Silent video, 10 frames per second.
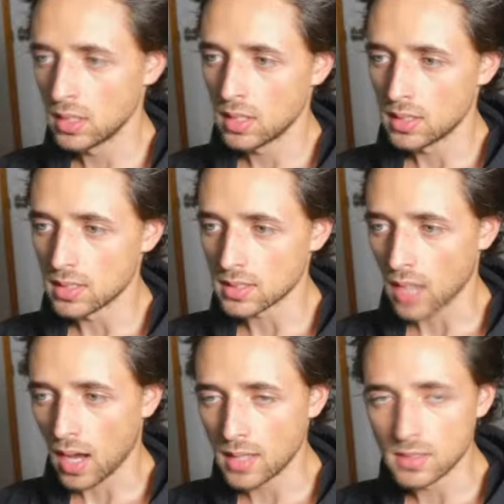
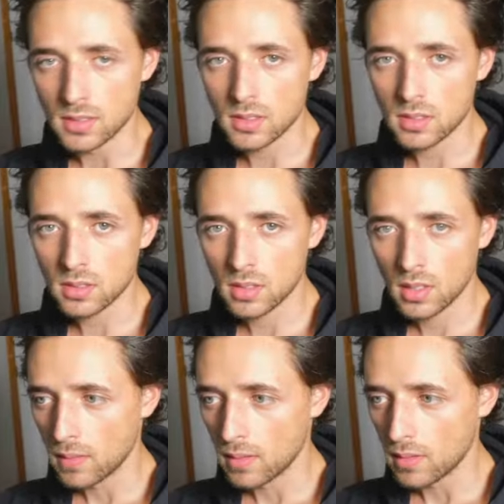designs
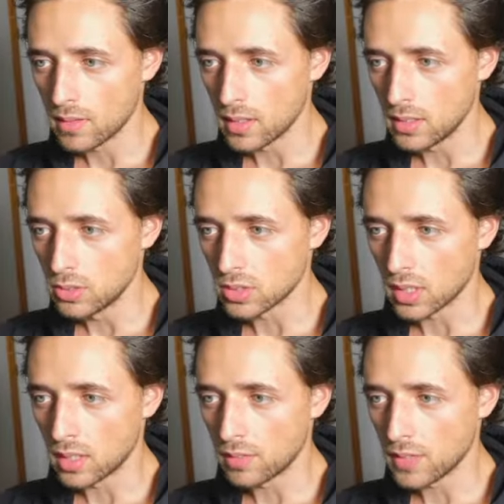the user
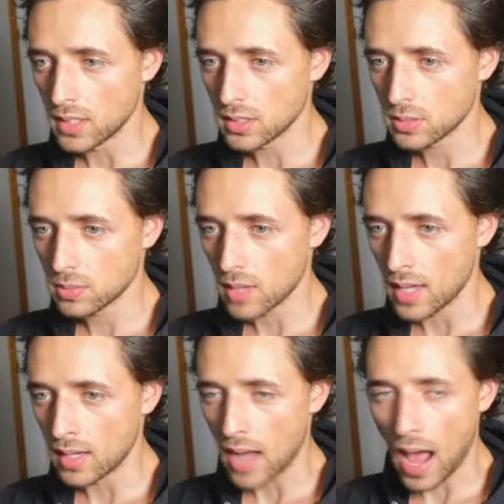interface
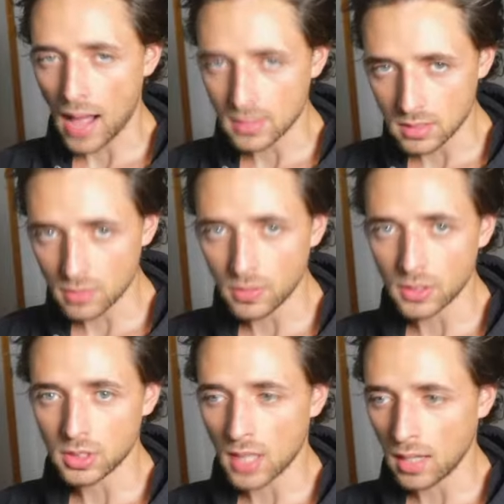and it adds the
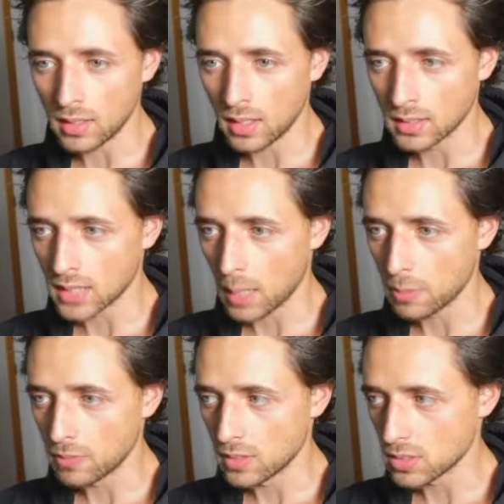functionality on top
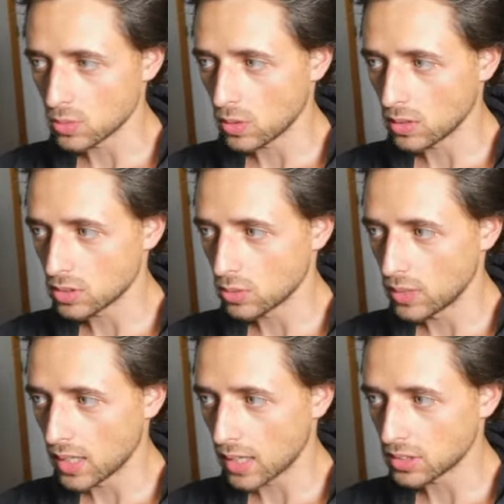of it as well. So we
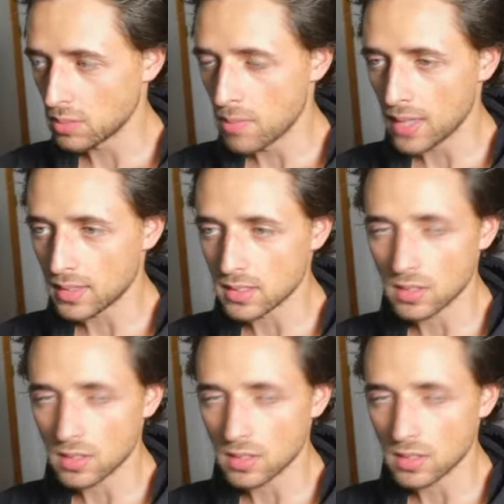can actually make this a